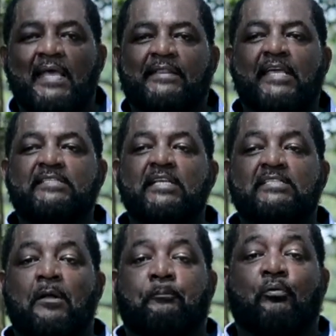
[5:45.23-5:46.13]
this is
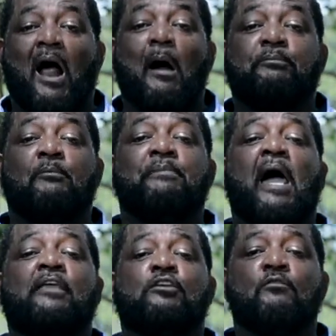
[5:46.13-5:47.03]
the problem,
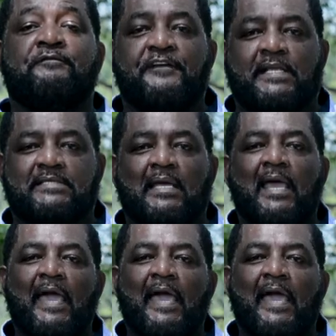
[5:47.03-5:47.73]
now you fix it.